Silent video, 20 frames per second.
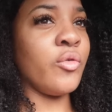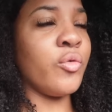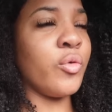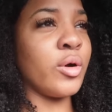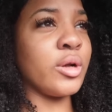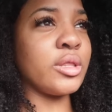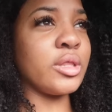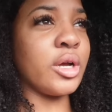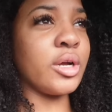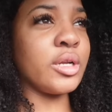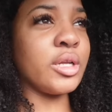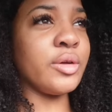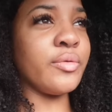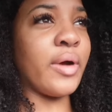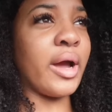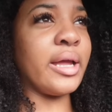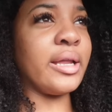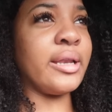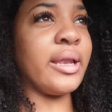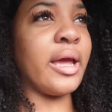4:30
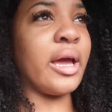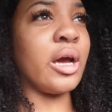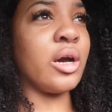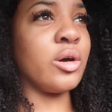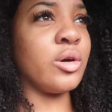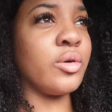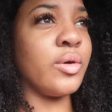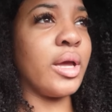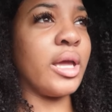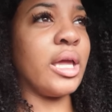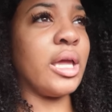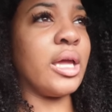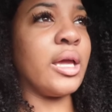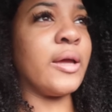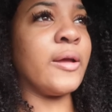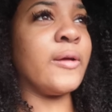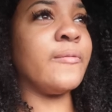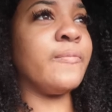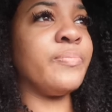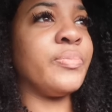right now
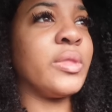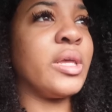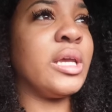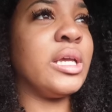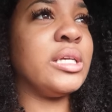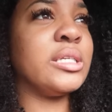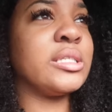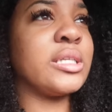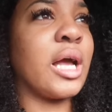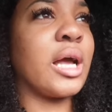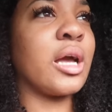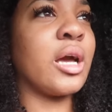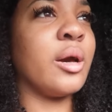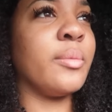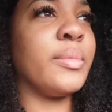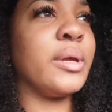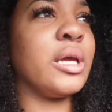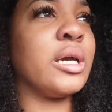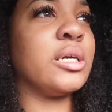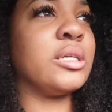and he's not
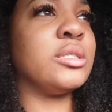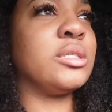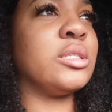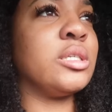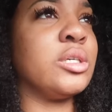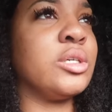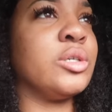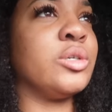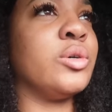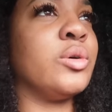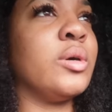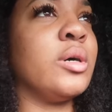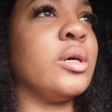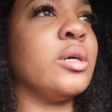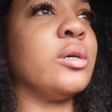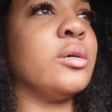coming until